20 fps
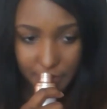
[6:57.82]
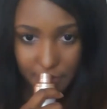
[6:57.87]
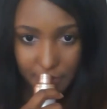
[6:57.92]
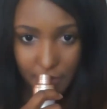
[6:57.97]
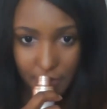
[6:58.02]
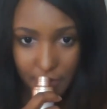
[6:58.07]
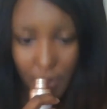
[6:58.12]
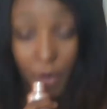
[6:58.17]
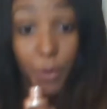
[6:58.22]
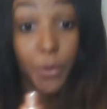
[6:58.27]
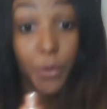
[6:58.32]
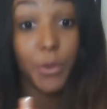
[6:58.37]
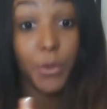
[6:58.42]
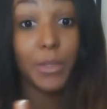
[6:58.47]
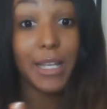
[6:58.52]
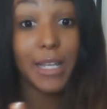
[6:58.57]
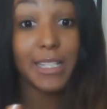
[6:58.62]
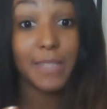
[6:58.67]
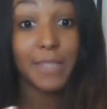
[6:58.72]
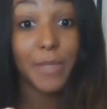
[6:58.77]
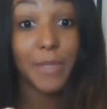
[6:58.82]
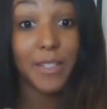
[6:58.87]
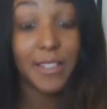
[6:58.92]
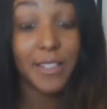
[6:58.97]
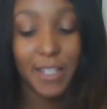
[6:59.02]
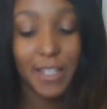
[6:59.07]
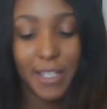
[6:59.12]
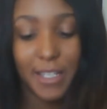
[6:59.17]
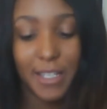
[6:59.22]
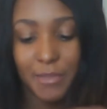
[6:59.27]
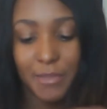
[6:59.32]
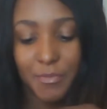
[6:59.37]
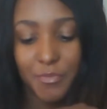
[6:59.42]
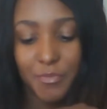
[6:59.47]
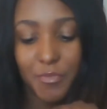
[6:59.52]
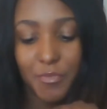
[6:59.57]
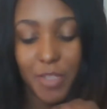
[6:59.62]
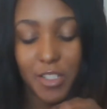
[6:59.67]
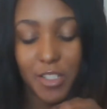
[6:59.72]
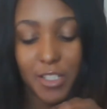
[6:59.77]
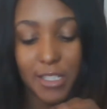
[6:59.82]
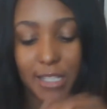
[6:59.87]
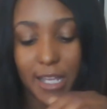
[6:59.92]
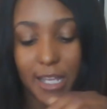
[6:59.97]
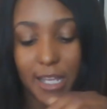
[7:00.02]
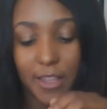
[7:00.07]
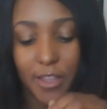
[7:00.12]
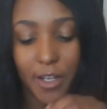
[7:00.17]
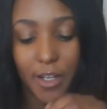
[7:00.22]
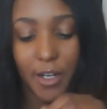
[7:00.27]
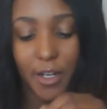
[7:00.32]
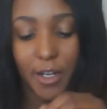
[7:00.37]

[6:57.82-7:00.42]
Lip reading: Ooh, that smells good. Just like their